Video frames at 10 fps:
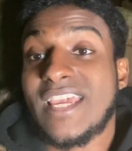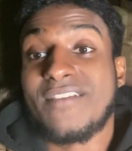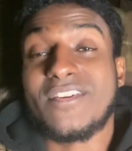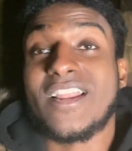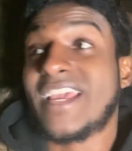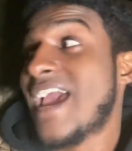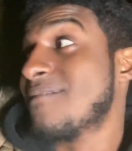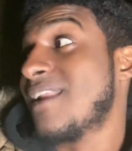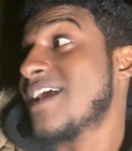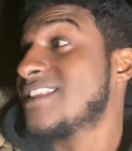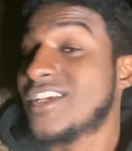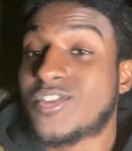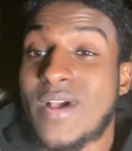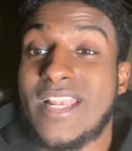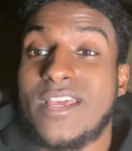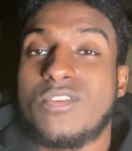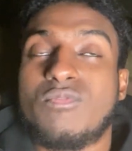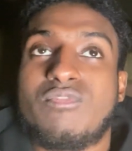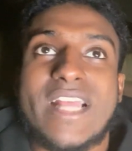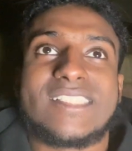Even a game like this where Lille
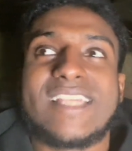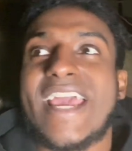rests